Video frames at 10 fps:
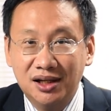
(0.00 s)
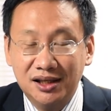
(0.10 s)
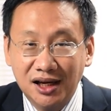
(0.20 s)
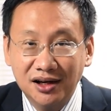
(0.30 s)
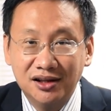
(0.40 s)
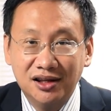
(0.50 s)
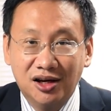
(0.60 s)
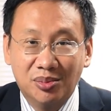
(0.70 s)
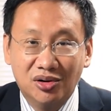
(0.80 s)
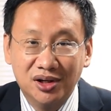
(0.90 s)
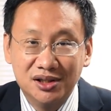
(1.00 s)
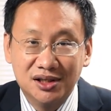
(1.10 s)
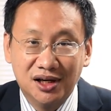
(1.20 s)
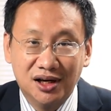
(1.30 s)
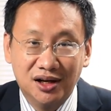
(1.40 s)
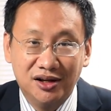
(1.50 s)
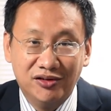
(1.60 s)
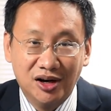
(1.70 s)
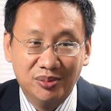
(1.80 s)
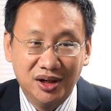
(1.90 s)
The other thing about this uh,
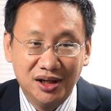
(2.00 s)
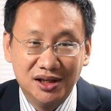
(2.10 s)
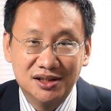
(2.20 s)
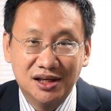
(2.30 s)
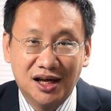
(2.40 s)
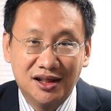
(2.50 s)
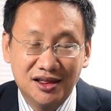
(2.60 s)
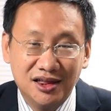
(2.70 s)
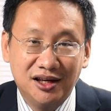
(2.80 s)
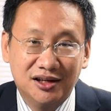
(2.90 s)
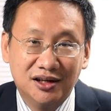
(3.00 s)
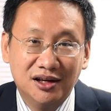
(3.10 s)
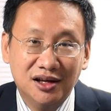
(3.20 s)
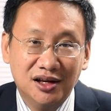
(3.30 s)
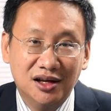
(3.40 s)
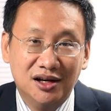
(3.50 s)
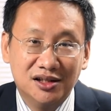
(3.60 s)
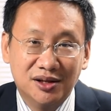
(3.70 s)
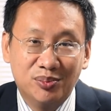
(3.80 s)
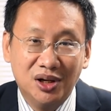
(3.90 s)
development is I think it
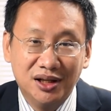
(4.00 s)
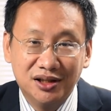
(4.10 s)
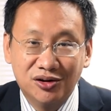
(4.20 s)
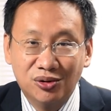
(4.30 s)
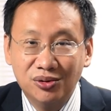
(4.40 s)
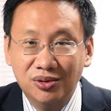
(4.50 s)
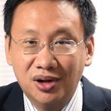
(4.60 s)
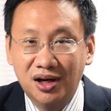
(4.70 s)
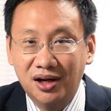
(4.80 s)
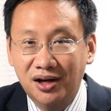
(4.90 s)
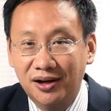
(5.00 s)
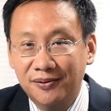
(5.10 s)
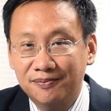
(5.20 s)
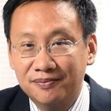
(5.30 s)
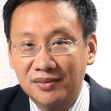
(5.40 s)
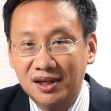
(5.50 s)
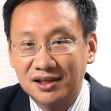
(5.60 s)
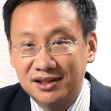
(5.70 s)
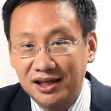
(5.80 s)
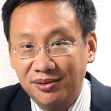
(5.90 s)
is a political um,
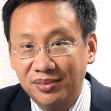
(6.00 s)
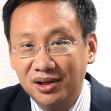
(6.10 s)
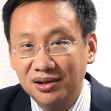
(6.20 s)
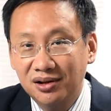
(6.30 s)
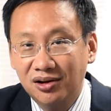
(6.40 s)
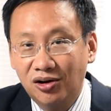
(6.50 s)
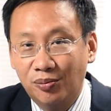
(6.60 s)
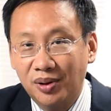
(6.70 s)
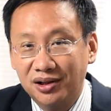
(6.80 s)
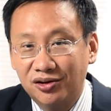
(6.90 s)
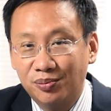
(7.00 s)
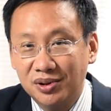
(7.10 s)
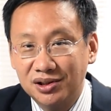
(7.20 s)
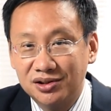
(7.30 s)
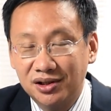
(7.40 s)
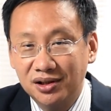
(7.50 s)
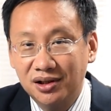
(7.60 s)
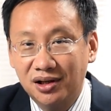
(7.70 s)
statement or political position